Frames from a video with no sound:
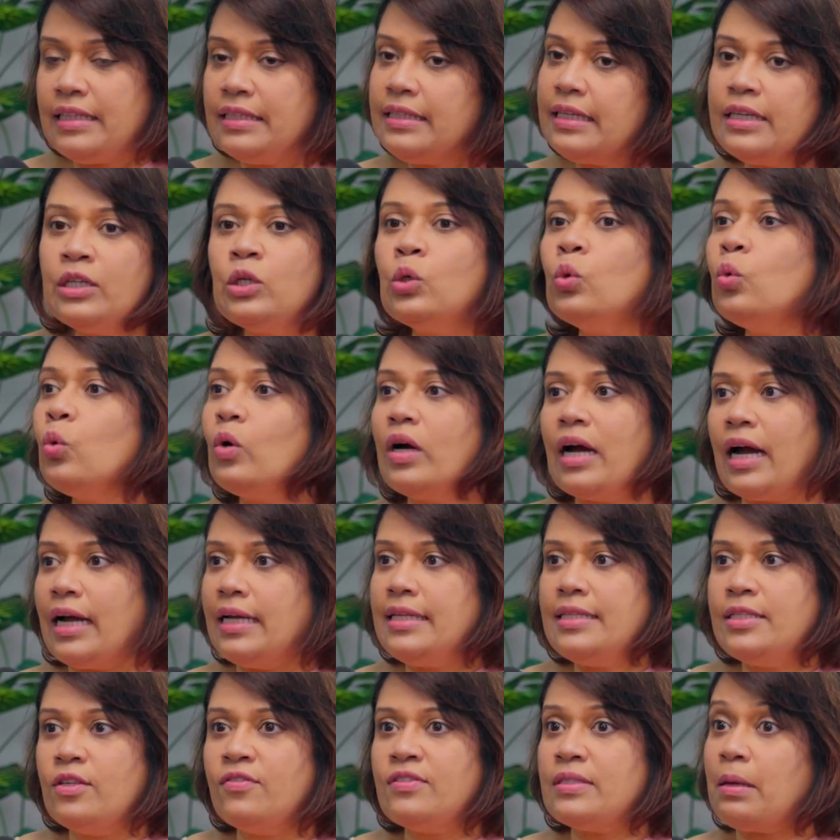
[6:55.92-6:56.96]
think there are two
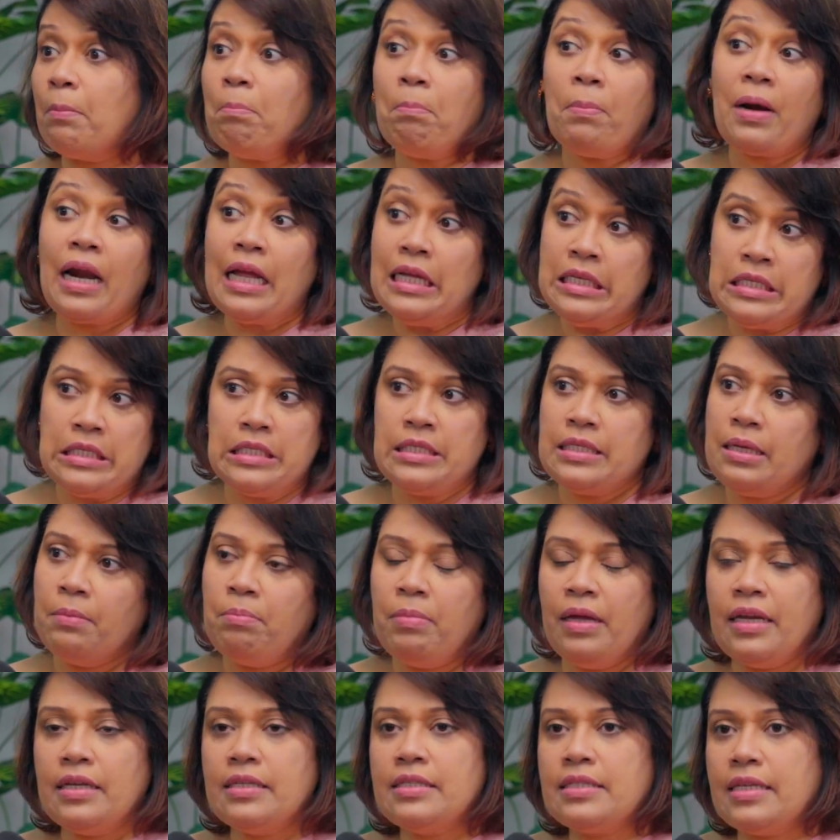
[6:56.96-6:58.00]
kinds of surprises that
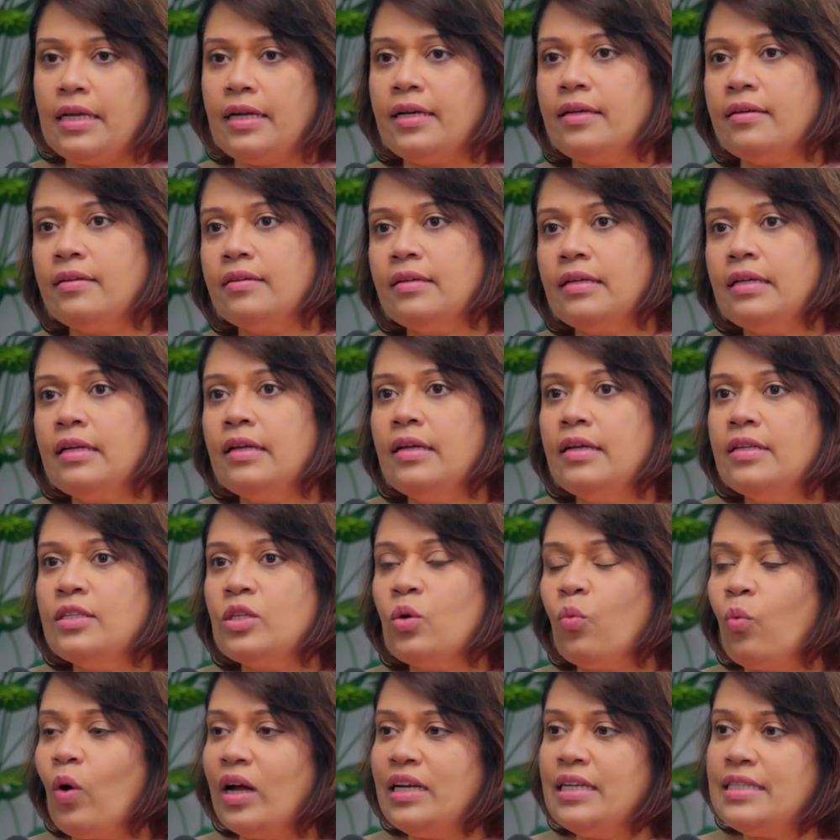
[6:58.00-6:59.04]
parents get.
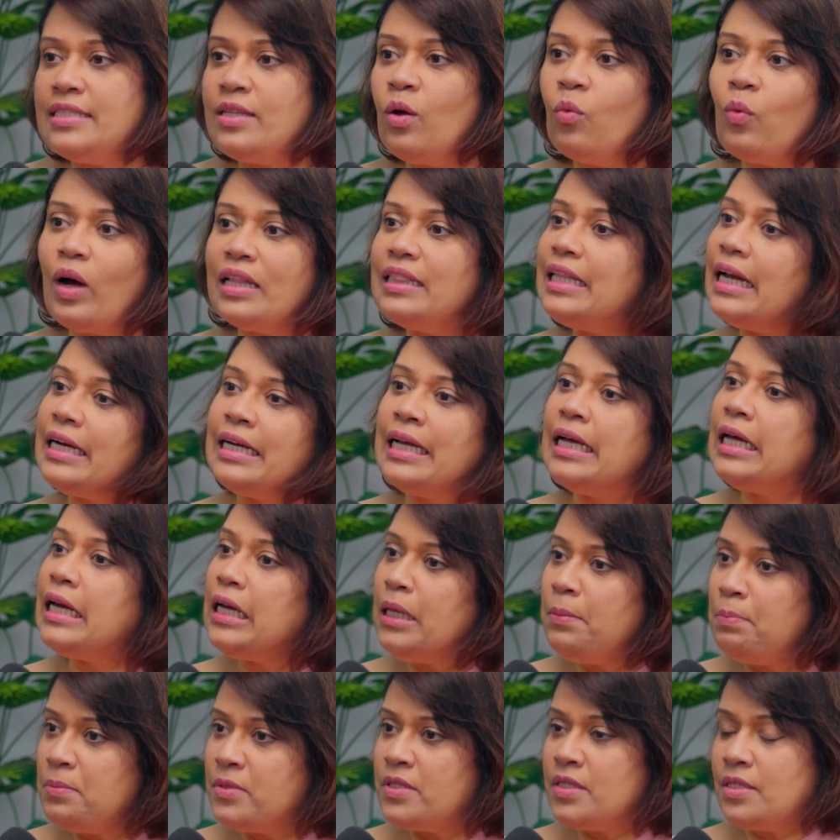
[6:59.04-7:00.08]
So one is the one that
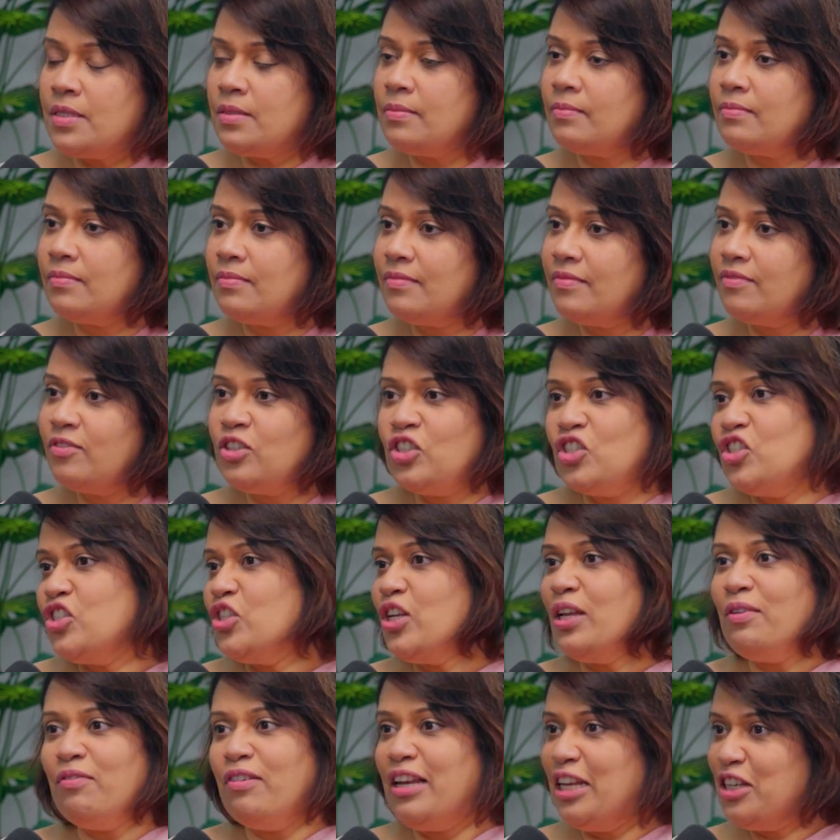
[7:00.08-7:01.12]
creeps, which is
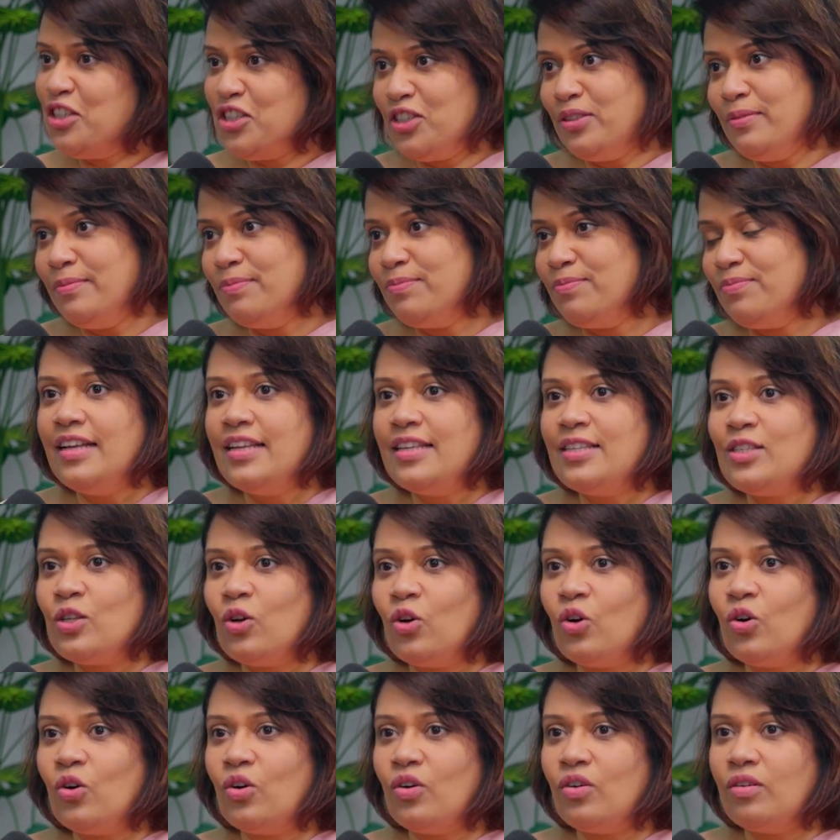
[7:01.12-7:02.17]
inflation.
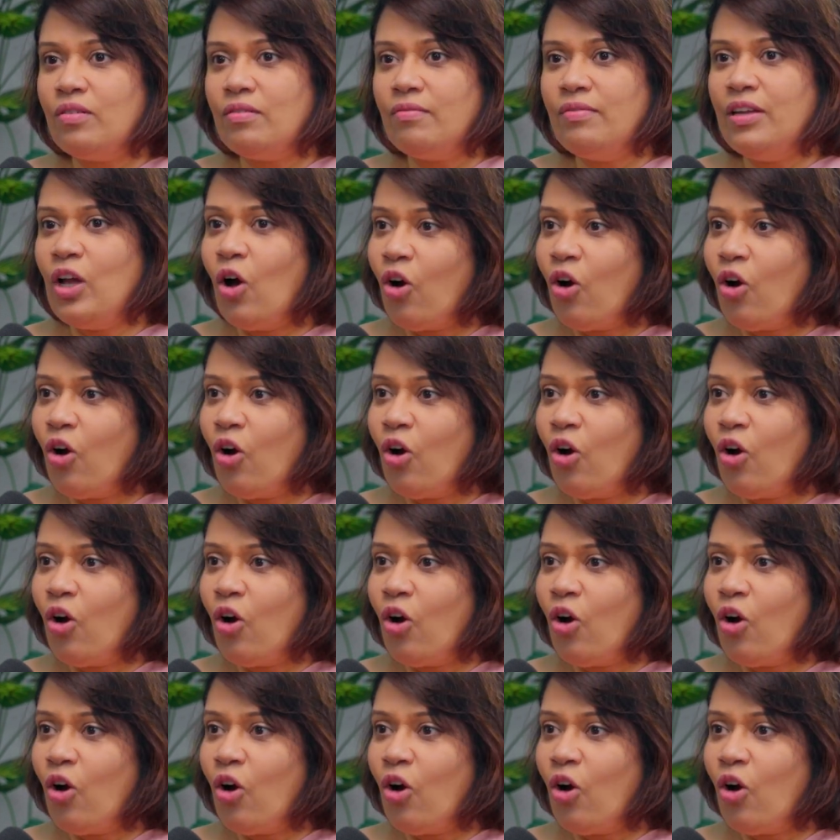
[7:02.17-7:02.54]
So we